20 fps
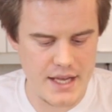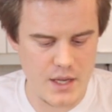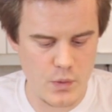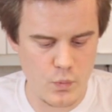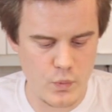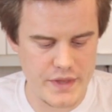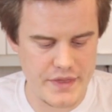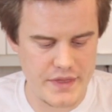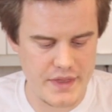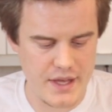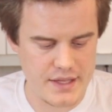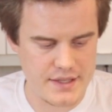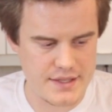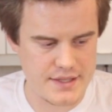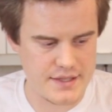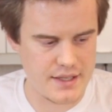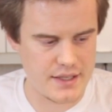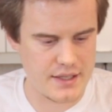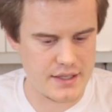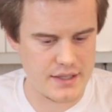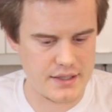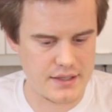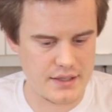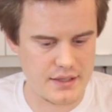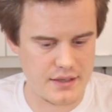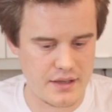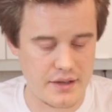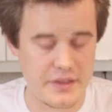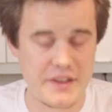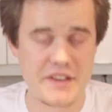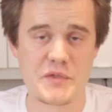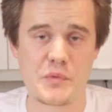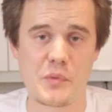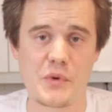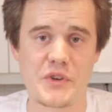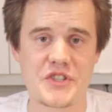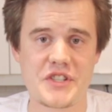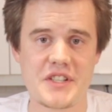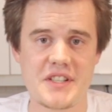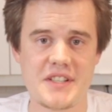With that said, thanks for
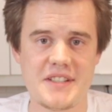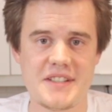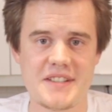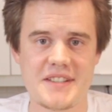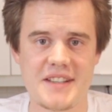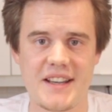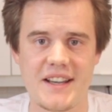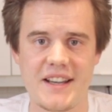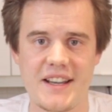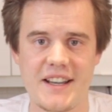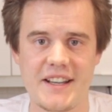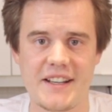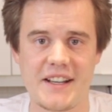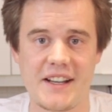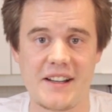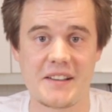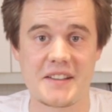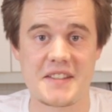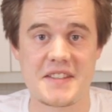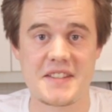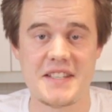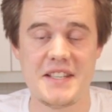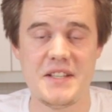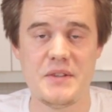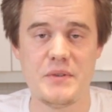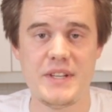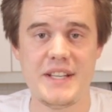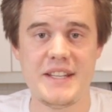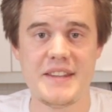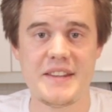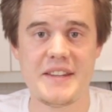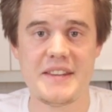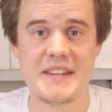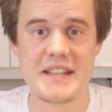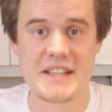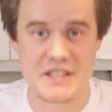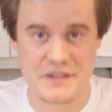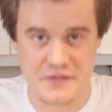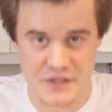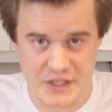watching, and I'll see you in the
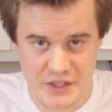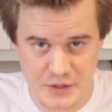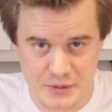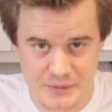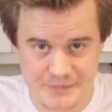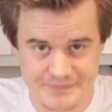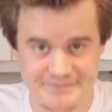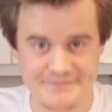next video.